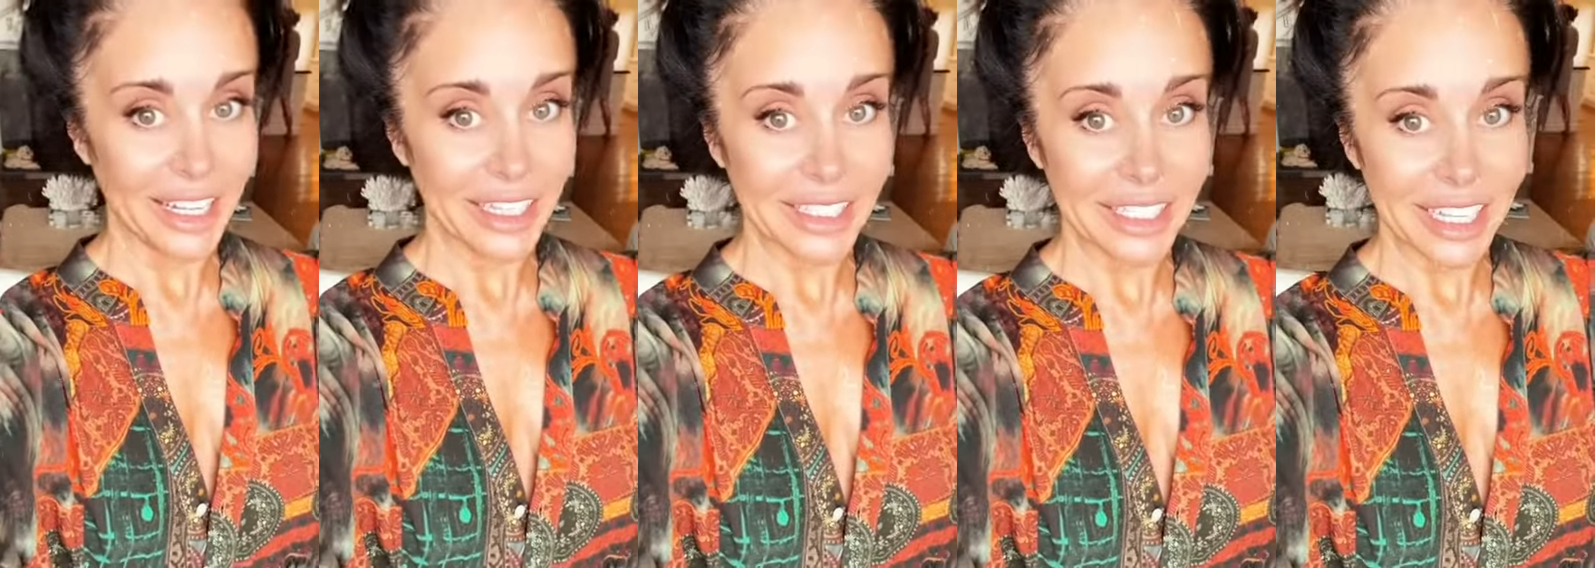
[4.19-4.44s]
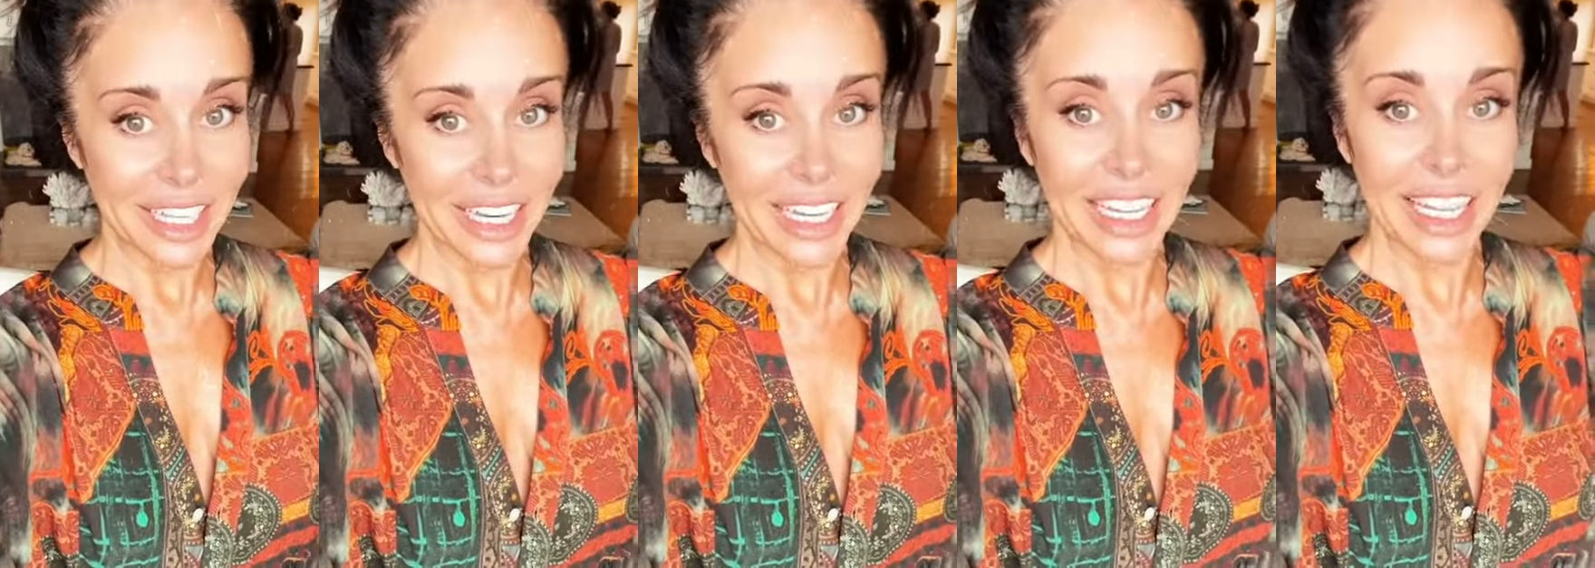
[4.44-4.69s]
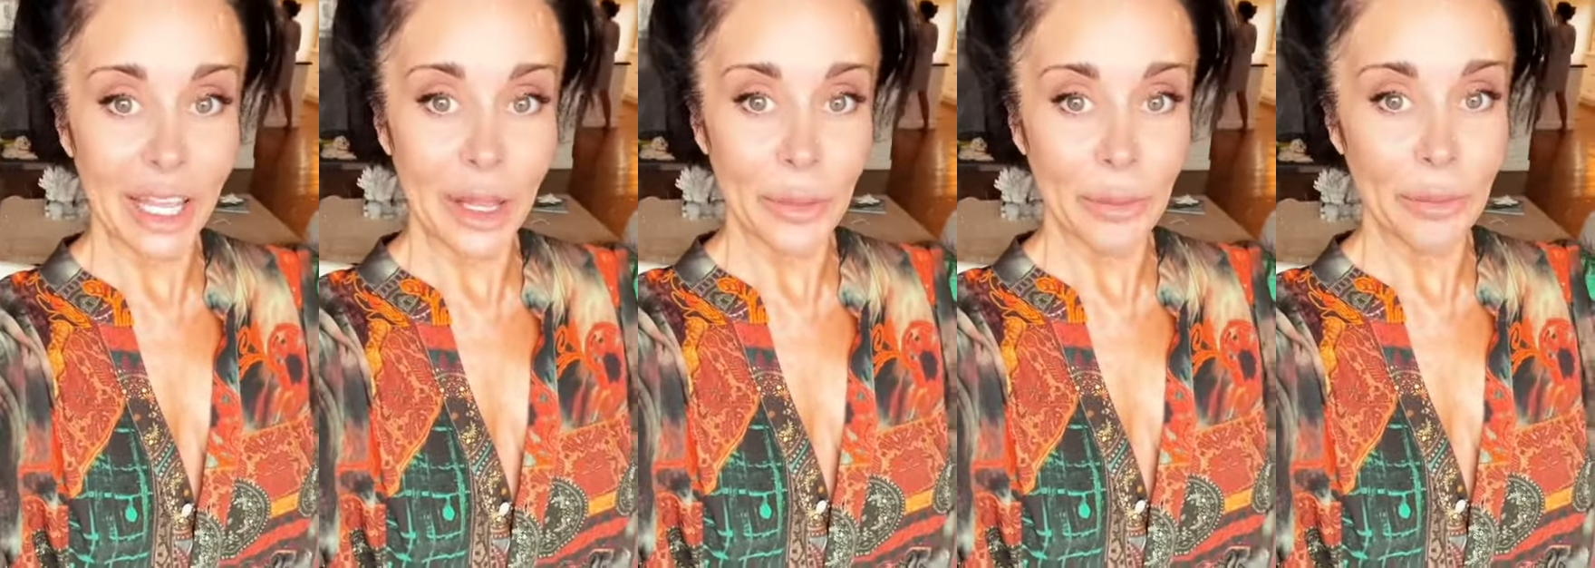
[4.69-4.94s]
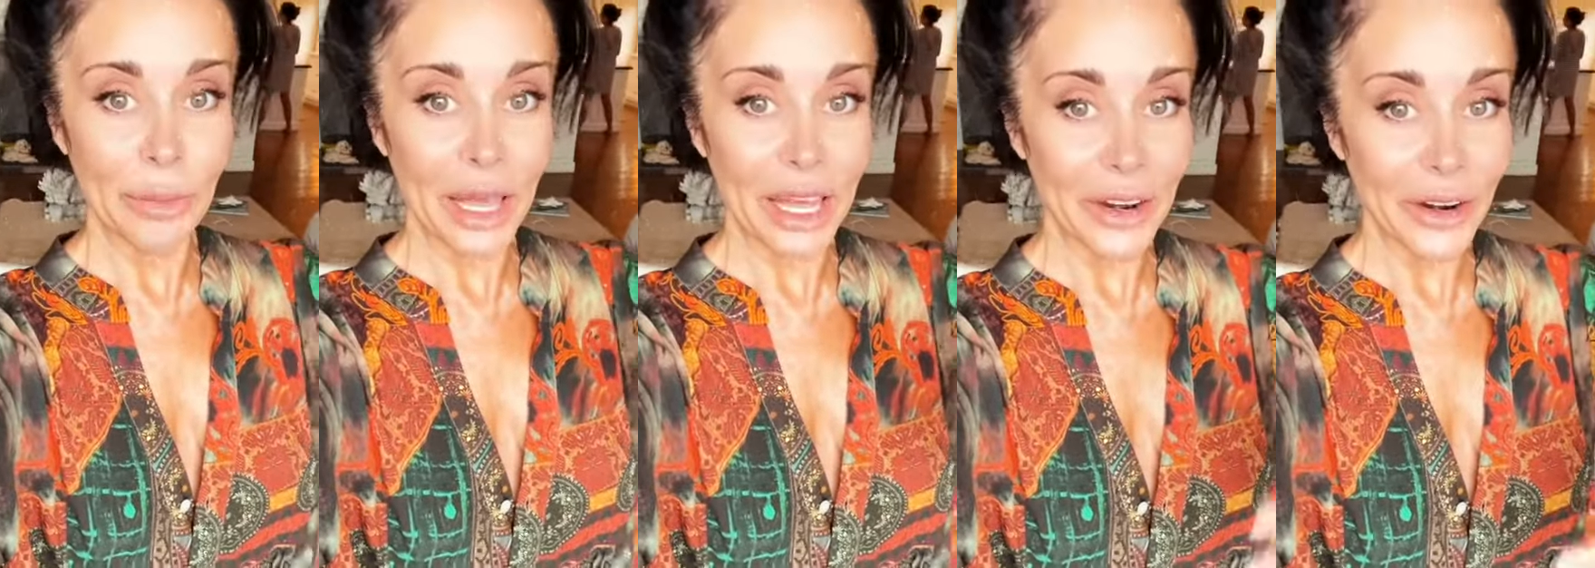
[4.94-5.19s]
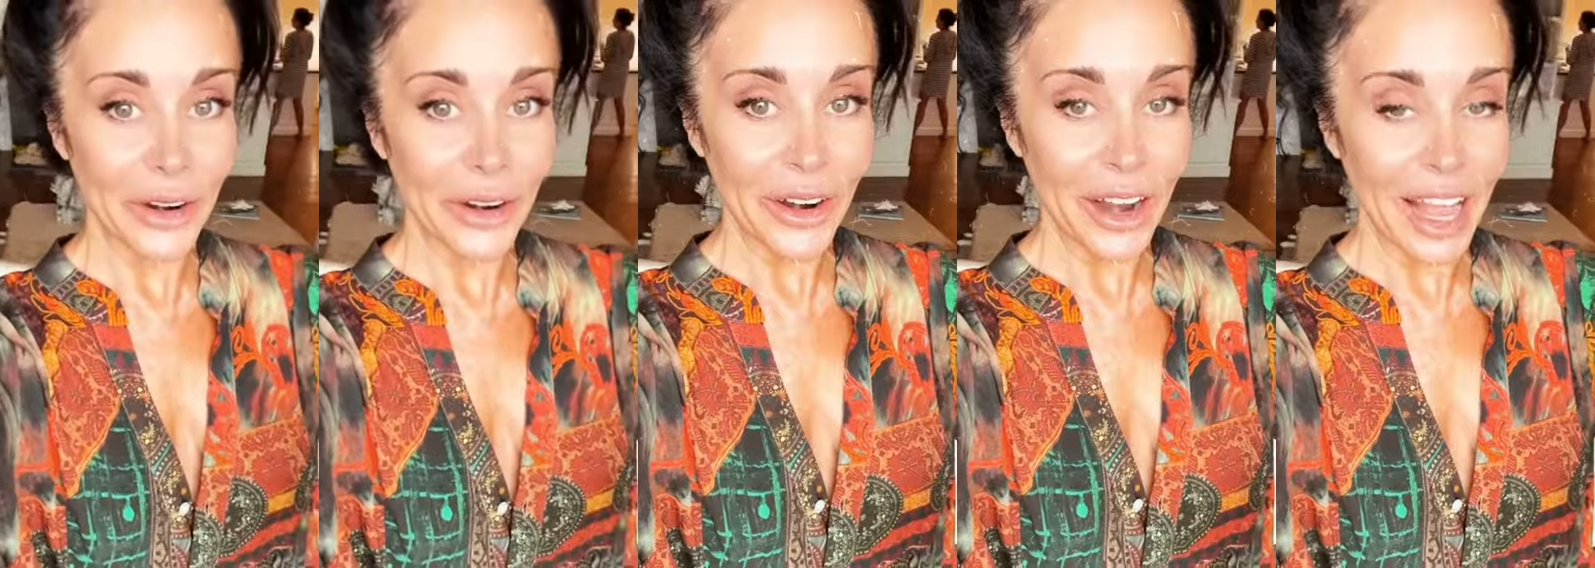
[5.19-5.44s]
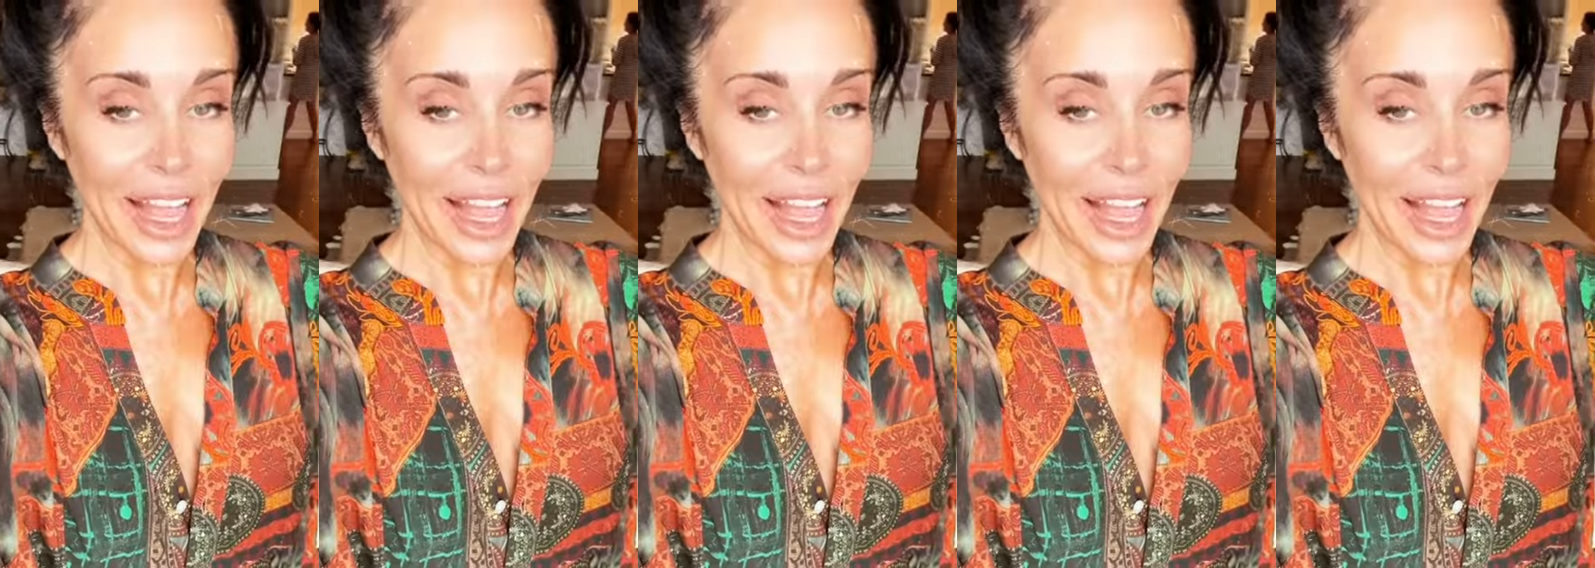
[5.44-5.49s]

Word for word: it's going to get better